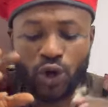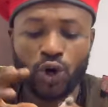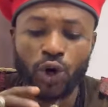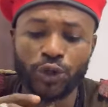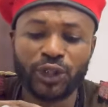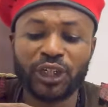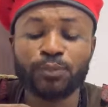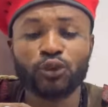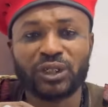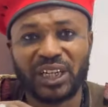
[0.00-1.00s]
or you need
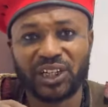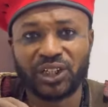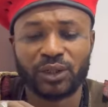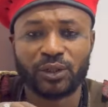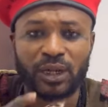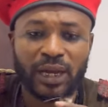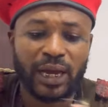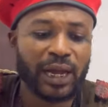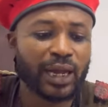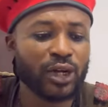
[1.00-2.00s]
protection,
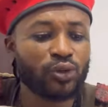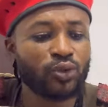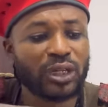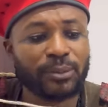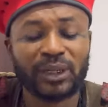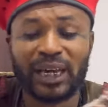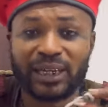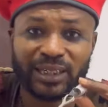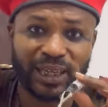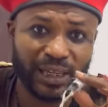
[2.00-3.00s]
I can do something like
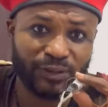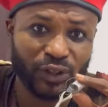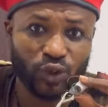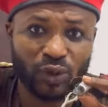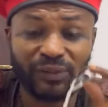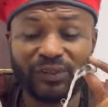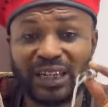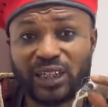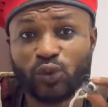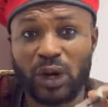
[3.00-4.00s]
this and give it to you. If
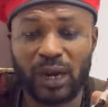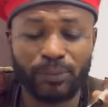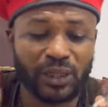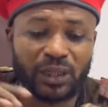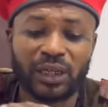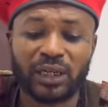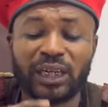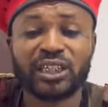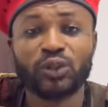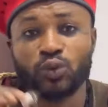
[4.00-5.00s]
the thing will happen,
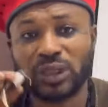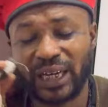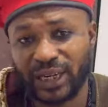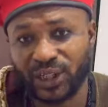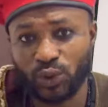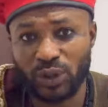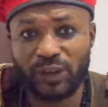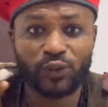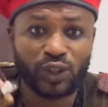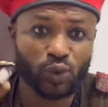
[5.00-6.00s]
the thing will direct you.
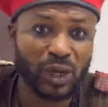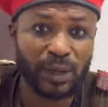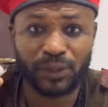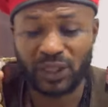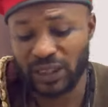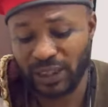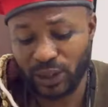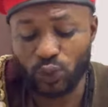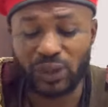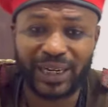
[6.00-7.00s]
If it won't happen, the
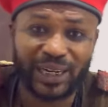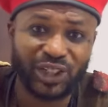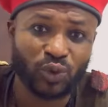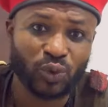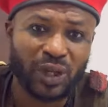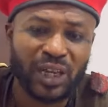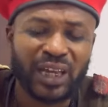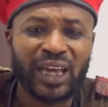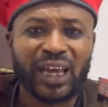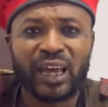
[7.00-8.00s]
thing will direct you.
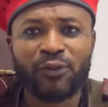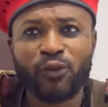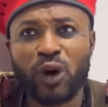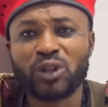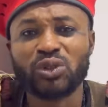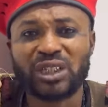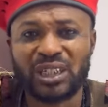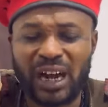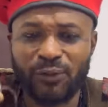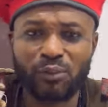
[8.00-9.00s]
If you want to
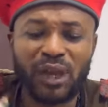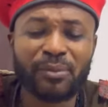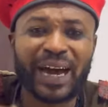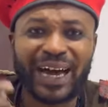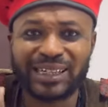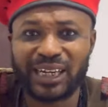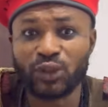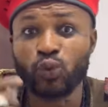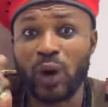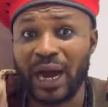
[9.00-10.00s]
travel, maybe ask them
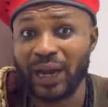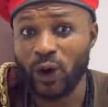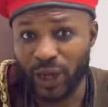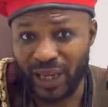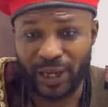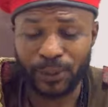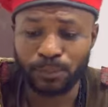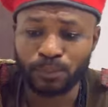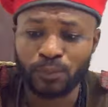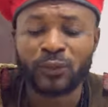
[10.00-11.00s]
to, okay,
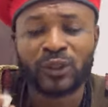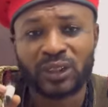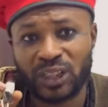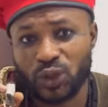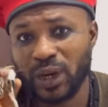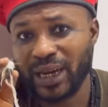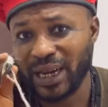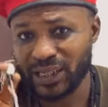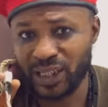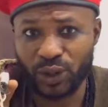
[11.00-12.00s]
this one
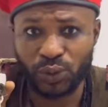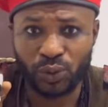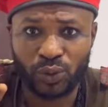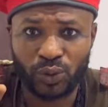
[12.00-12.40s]
can tell you.